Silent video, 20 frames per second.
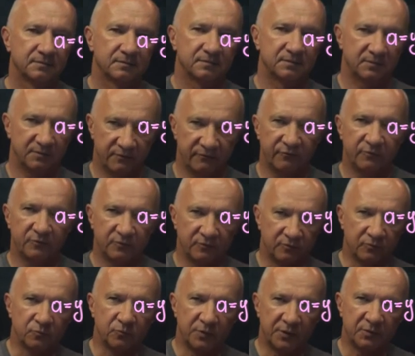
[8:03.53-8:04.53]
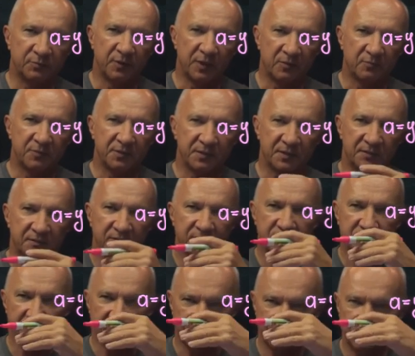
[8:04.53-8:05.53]
So if you do bit by bit
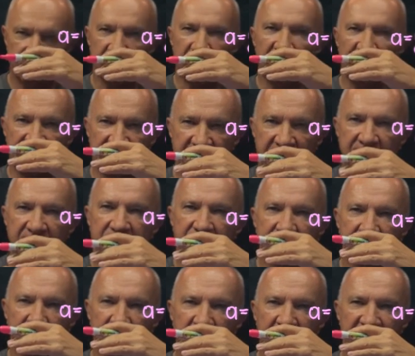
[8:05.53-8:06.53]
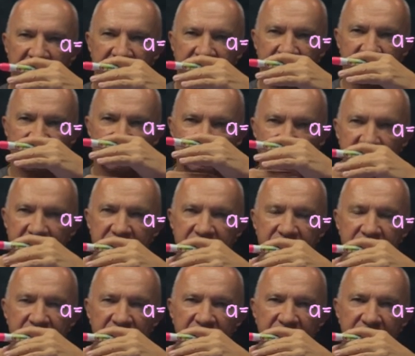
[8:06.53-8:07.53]
addition of two identical binary strings, you
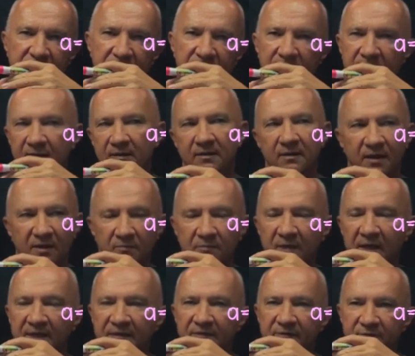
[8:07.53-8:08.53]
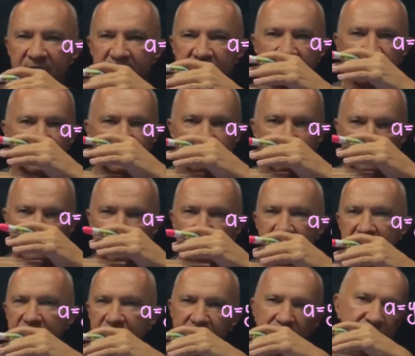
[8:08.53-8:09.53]
get a binary string that
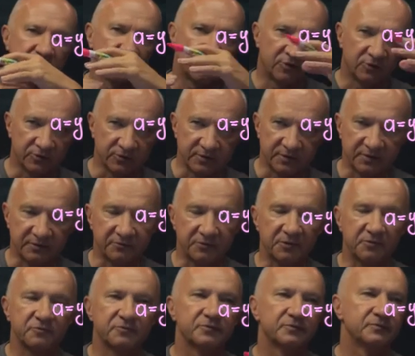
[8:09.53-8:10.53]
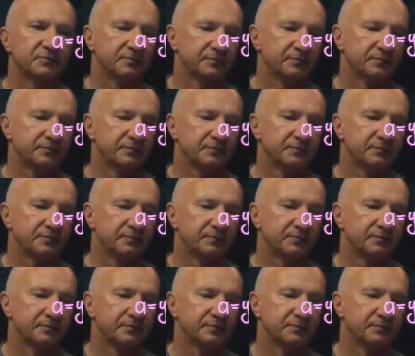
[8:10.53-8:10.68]
is all zeros.